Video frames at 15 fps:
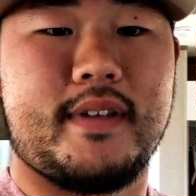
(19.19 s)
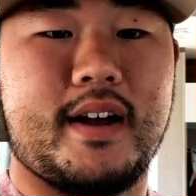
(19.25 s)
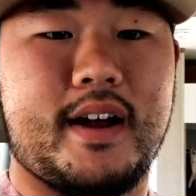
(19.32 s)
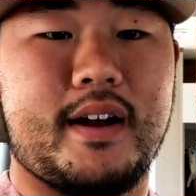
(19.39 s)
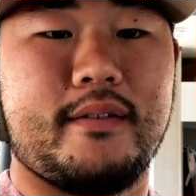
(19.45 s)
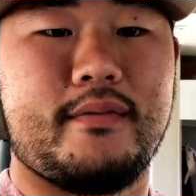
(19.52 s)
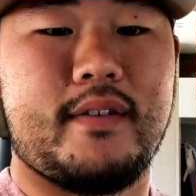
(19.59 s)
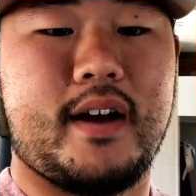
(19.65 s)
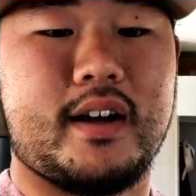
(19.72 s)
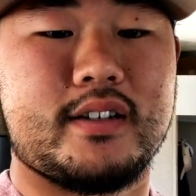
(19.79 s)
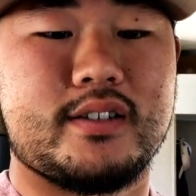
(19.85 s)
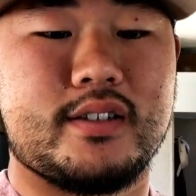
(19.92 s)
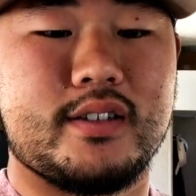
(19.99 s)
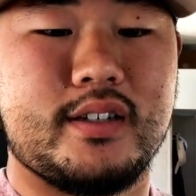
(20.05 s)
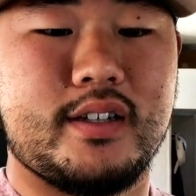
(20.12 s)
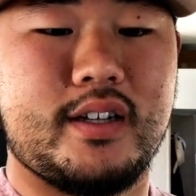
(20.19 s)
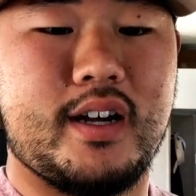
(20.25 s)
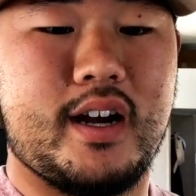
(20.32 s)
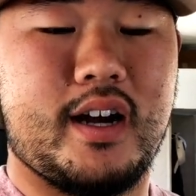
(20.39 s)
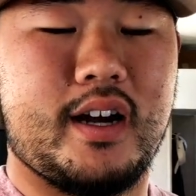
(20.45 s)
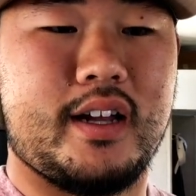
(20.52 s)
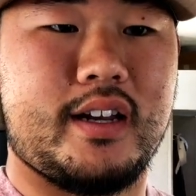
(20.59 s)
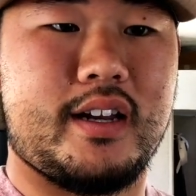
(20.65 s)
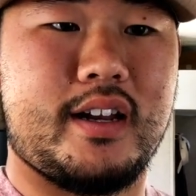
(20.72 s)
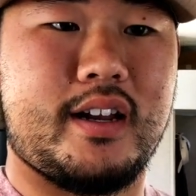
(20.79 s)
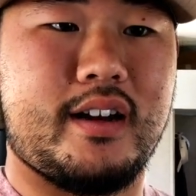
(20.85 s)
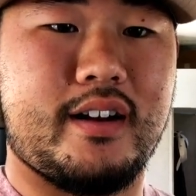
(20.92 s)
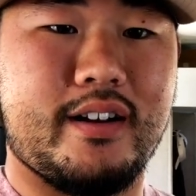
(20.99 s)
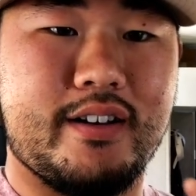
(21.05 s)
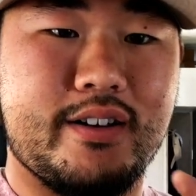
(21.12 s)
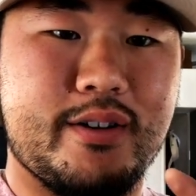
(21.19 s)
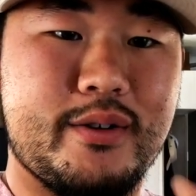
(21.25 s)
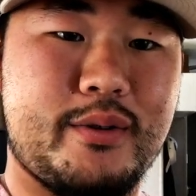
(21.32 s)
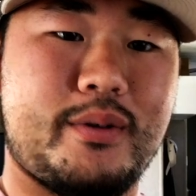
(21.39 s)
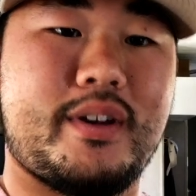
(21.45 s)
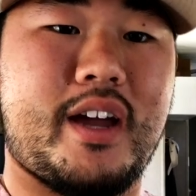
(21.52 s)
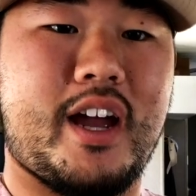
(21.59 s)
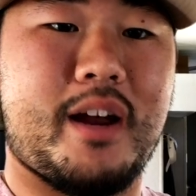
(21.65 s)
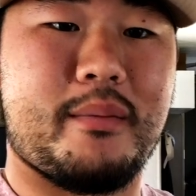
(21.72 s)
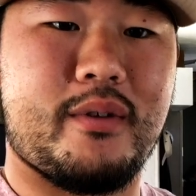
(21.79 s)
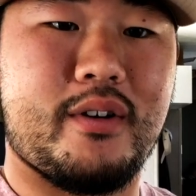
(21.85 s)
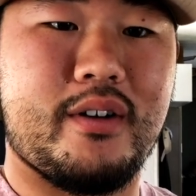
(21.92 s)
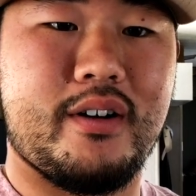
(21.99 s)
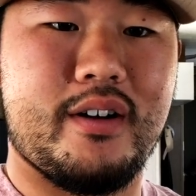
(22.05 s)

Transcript: I've actually got a new camera